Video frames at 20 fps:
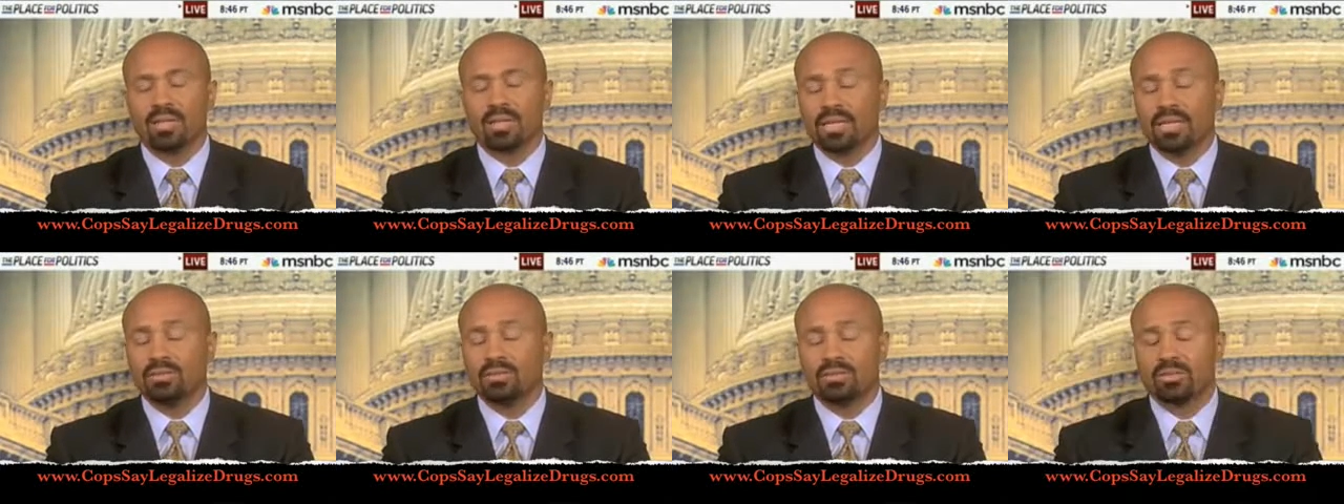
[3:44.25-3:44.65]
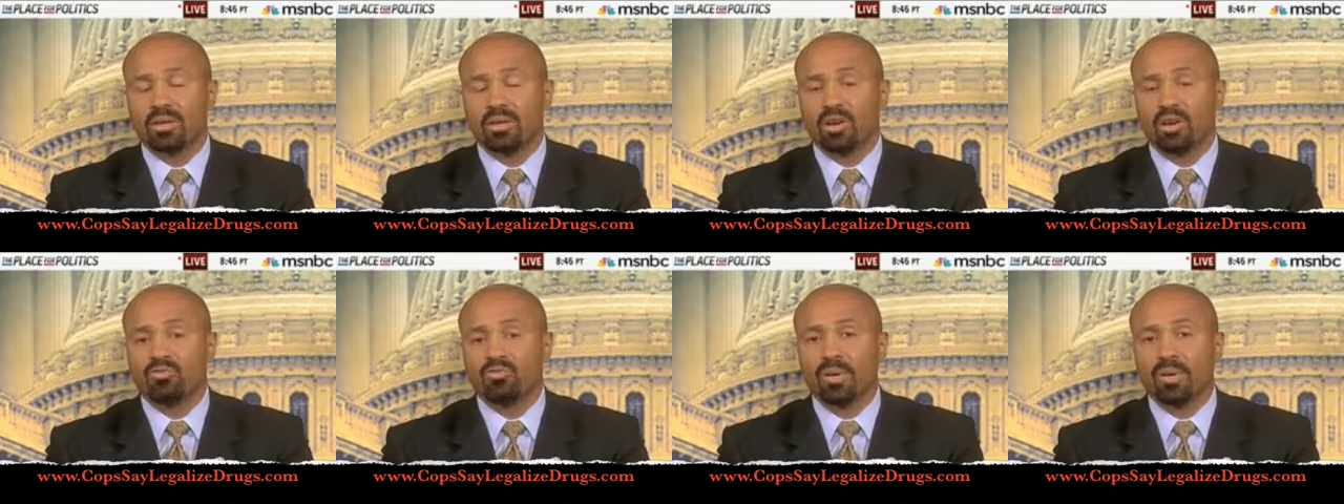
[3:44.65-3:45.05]
And that's
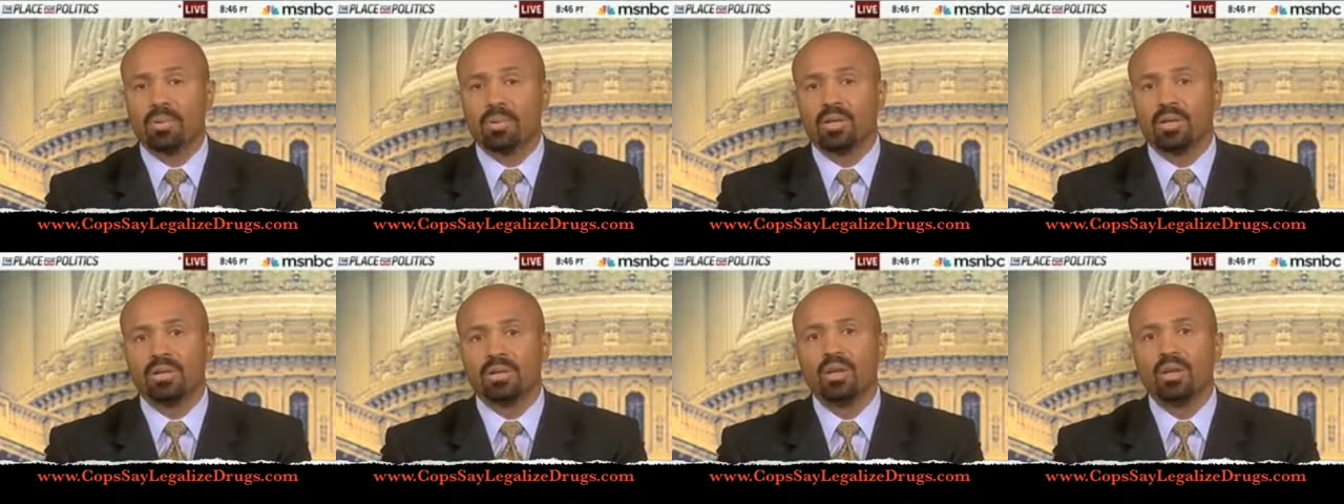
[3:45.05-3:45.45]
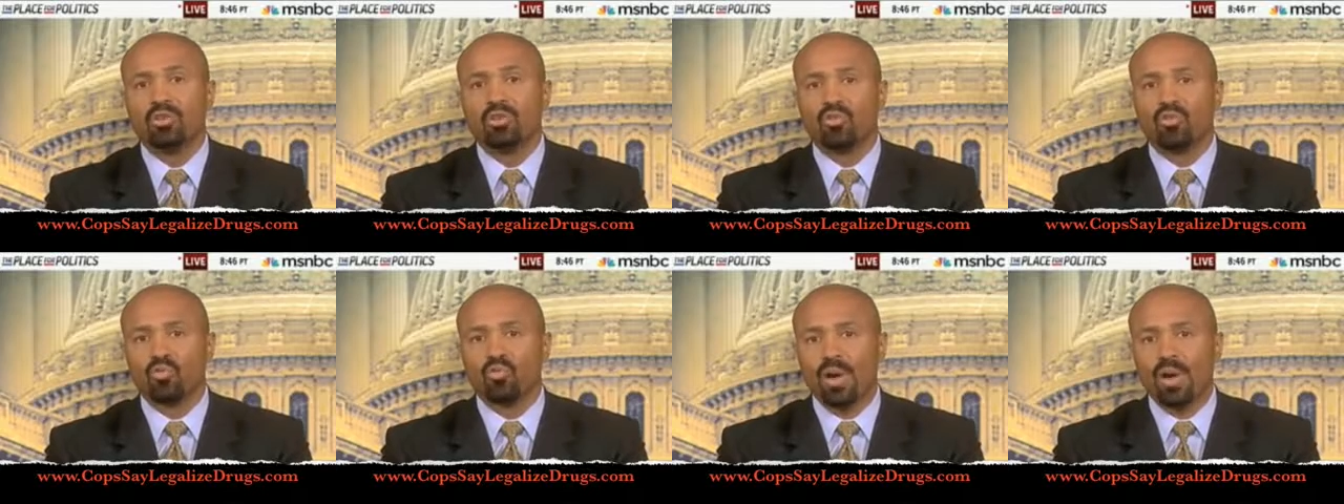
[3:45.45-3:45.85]
attributed
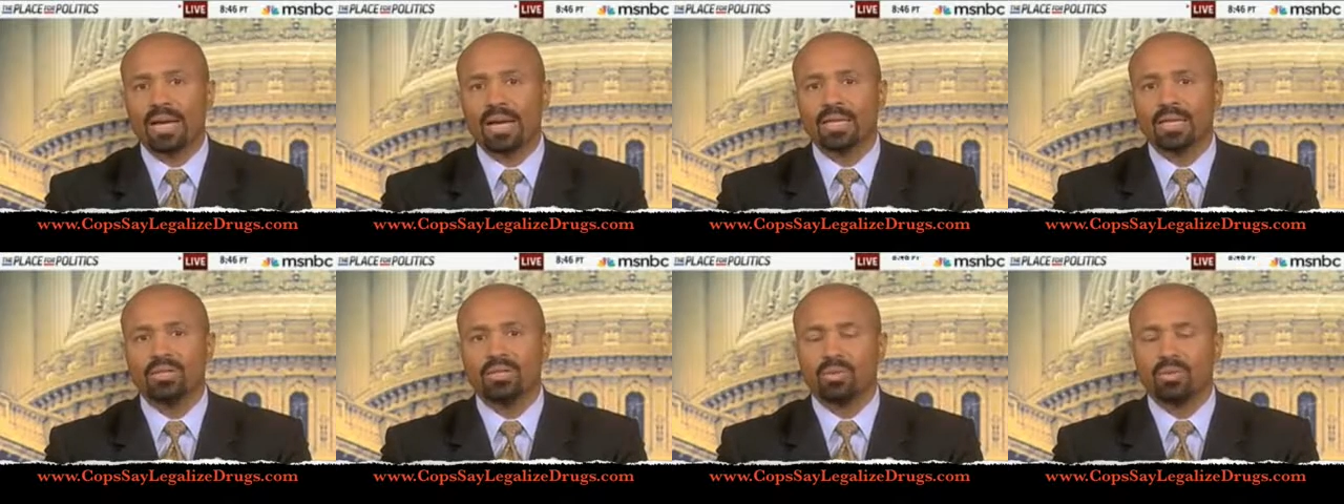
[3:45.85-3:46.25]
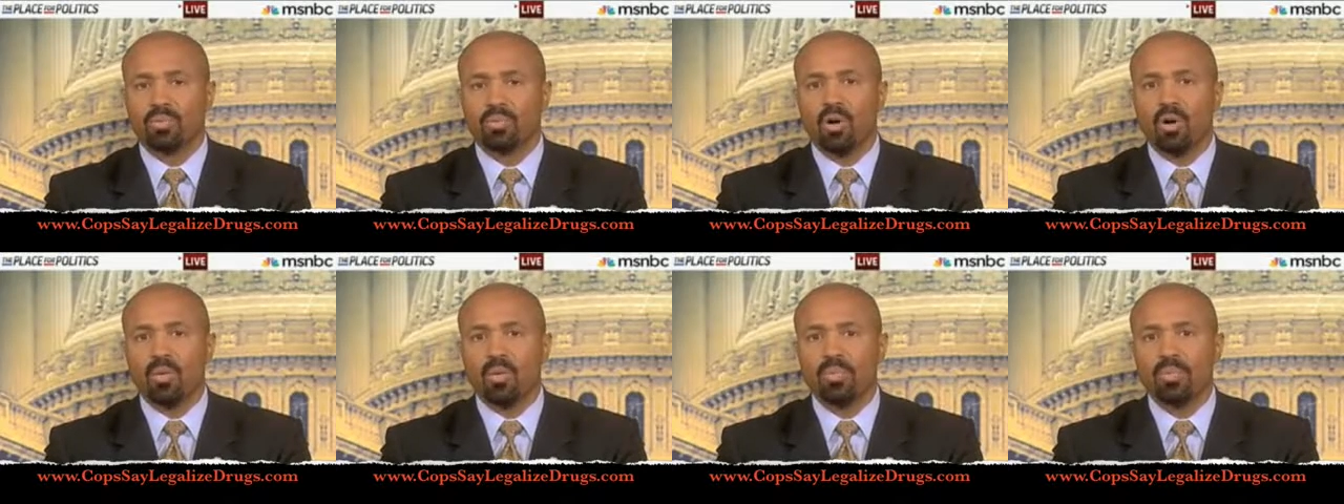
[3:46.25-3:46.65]
directly to
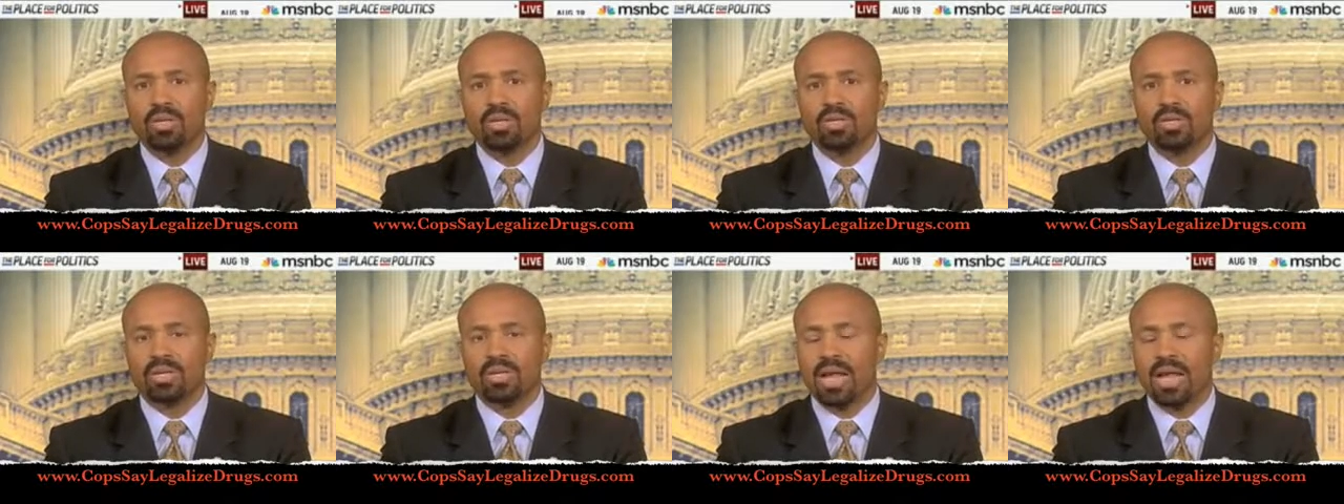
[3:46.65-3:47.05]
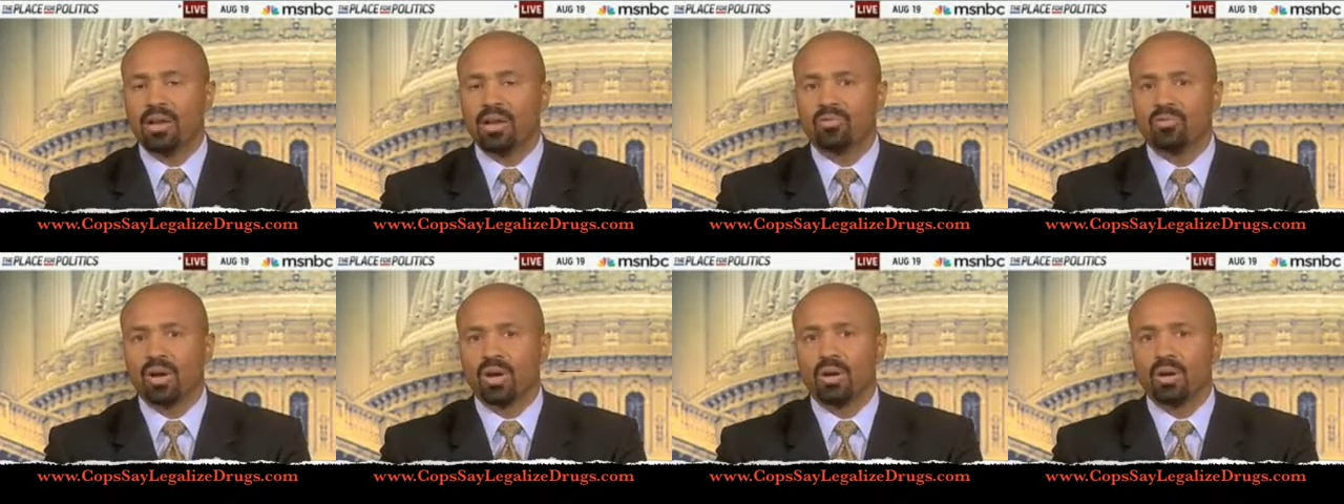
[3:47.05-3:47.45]
prohibition,
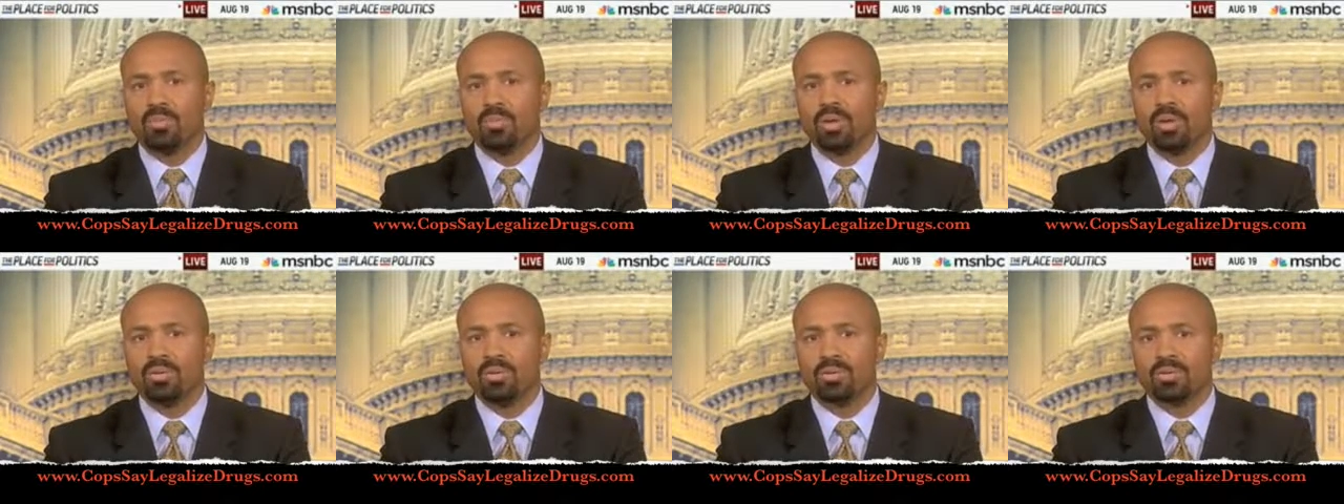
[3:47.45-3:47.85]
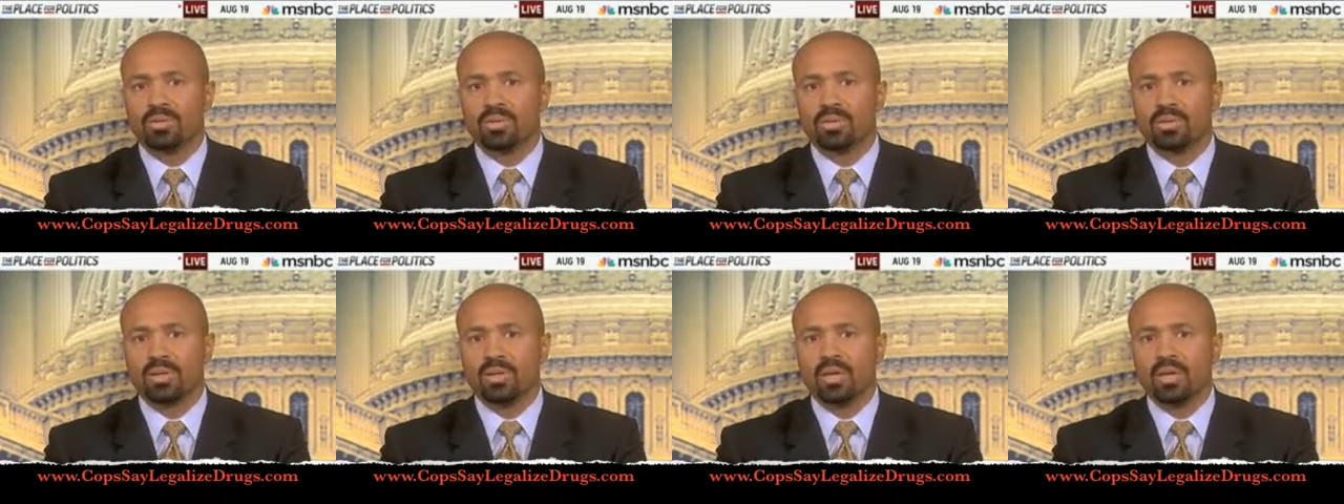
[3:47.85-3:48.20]
not drug abuse.